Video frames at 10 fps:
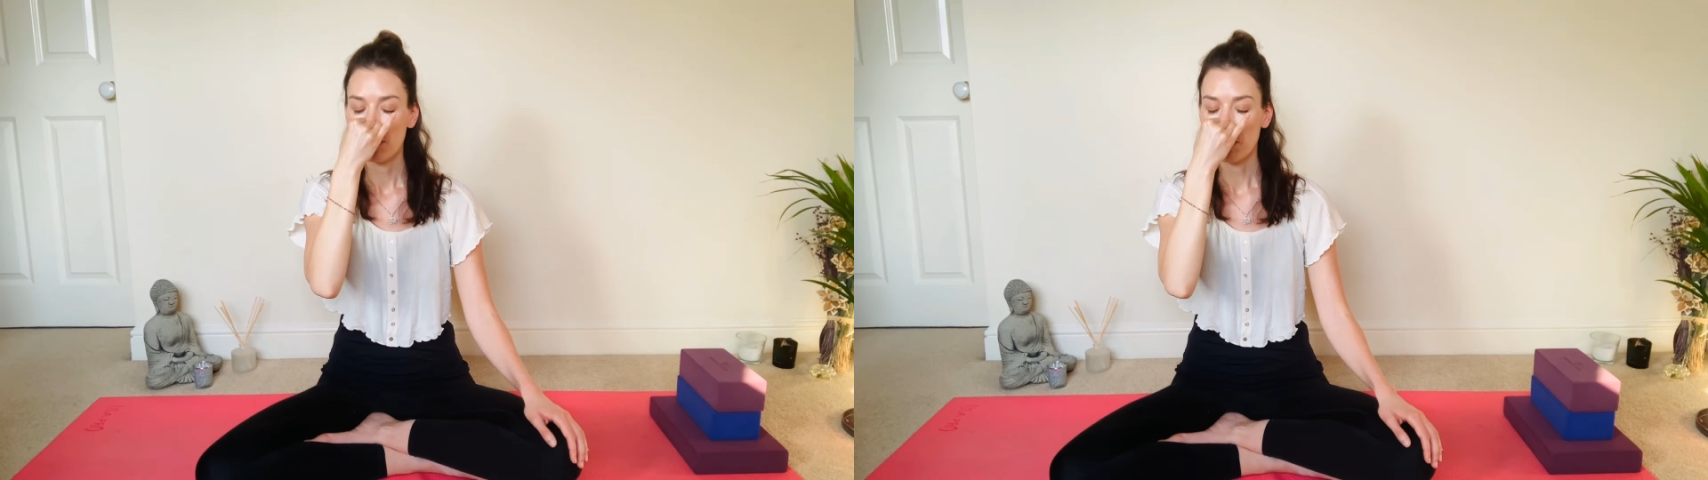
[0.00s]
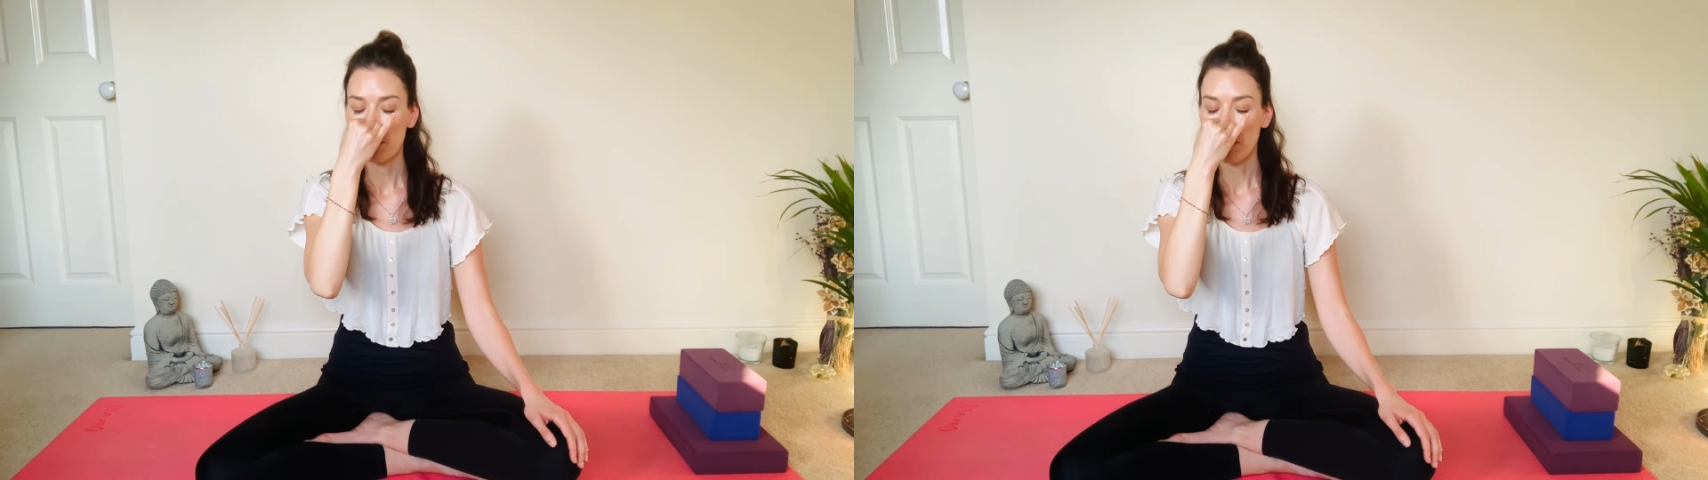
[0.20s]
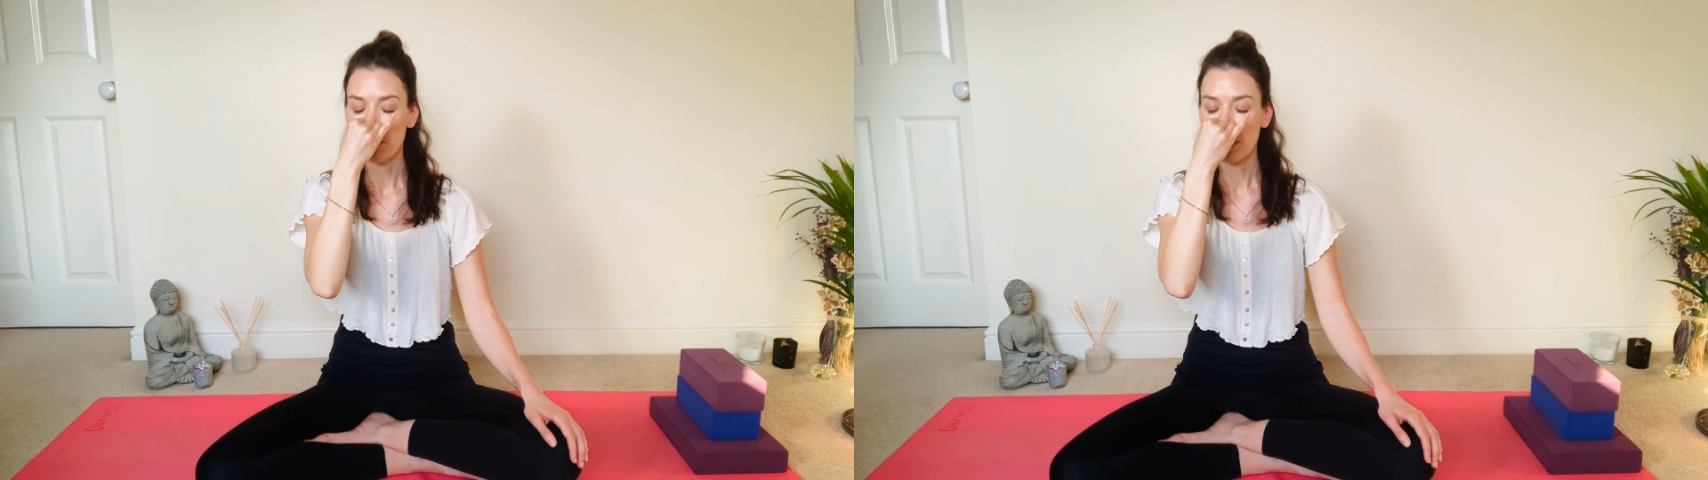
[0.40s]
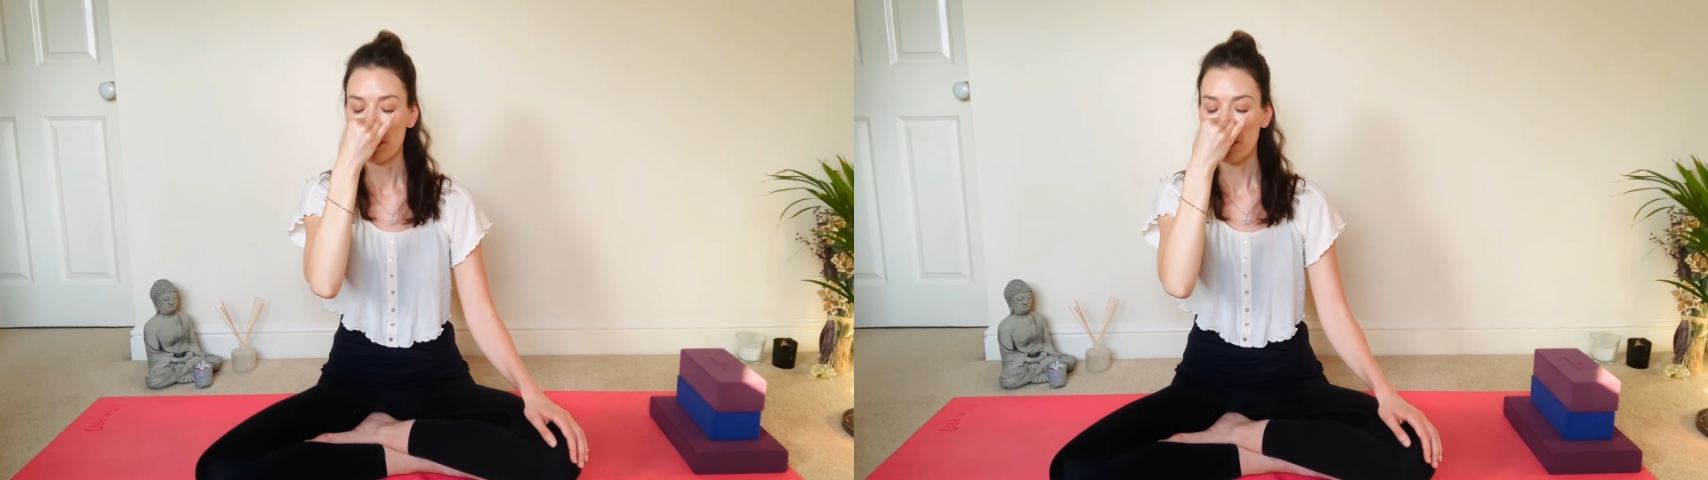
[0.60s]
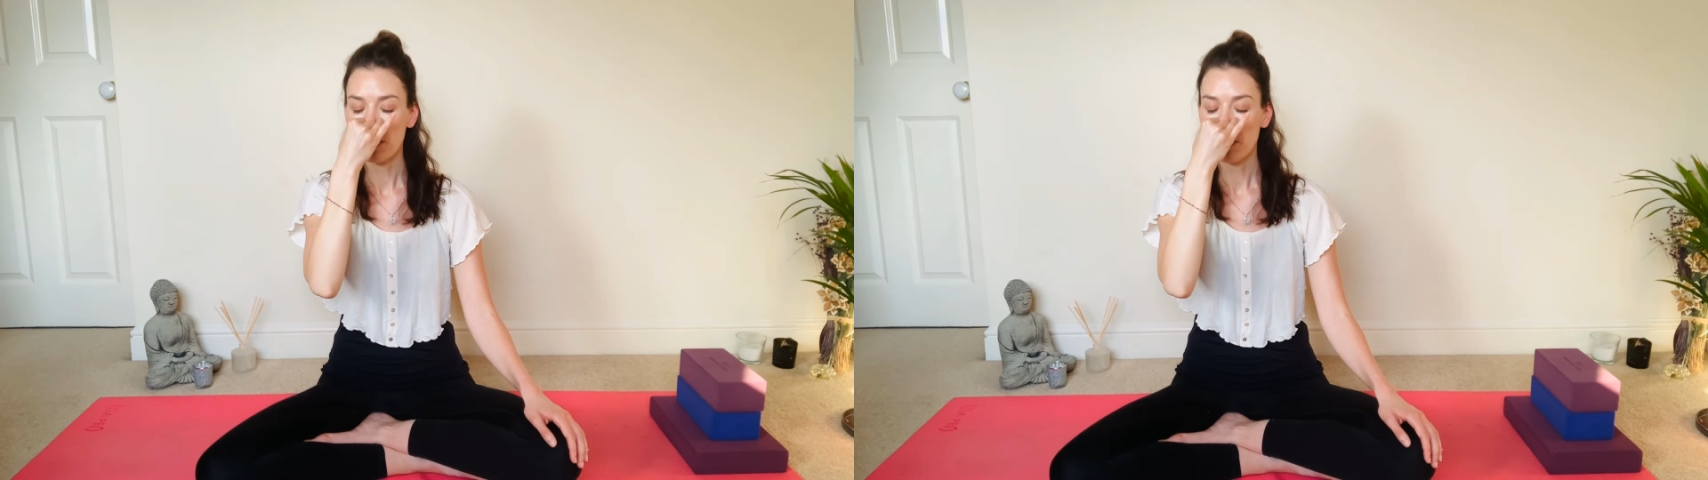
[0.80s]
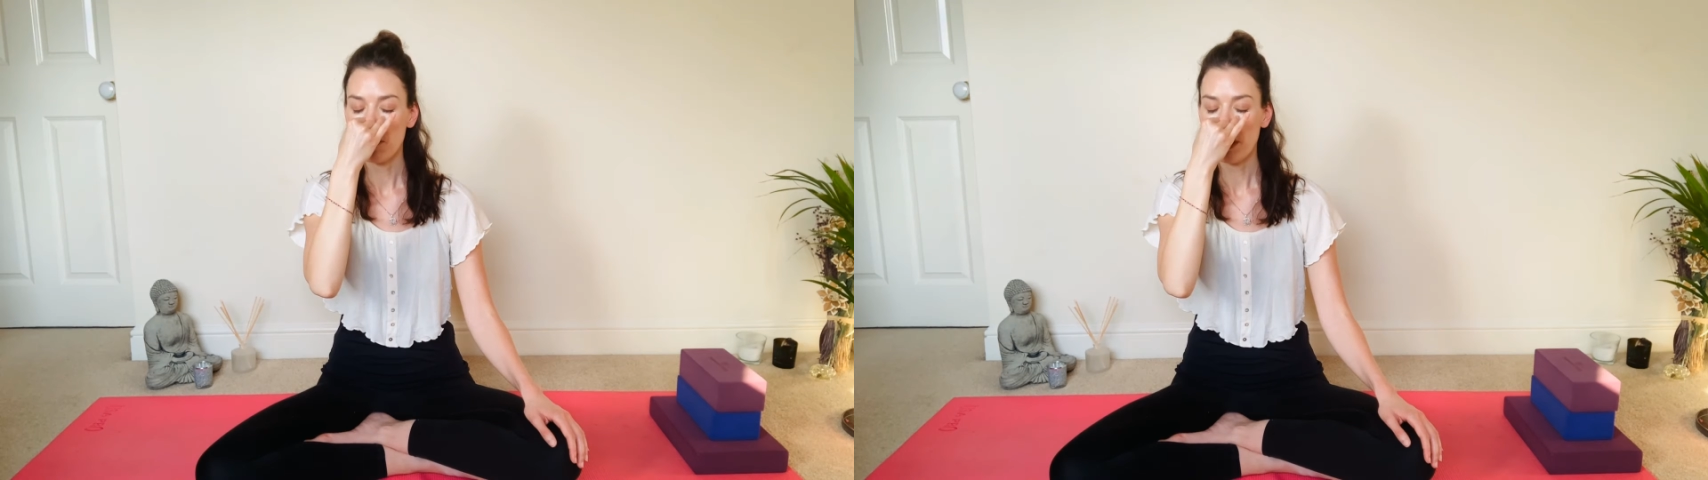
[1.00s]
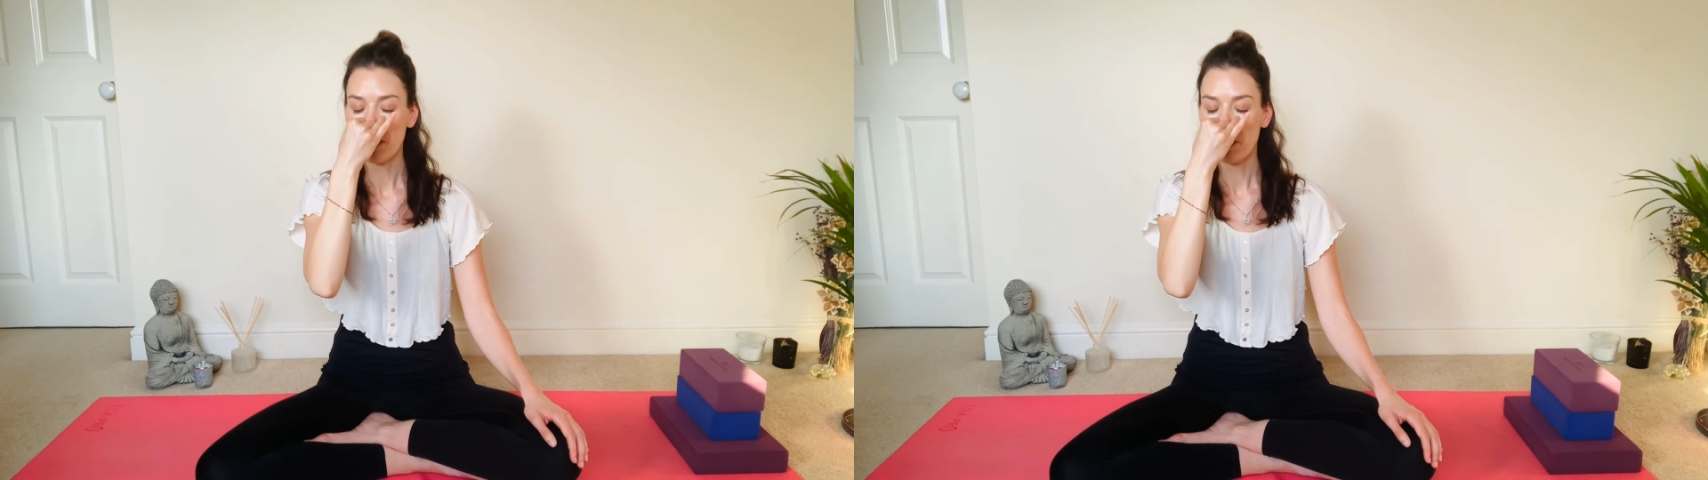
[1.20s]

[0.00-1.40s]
removing the ring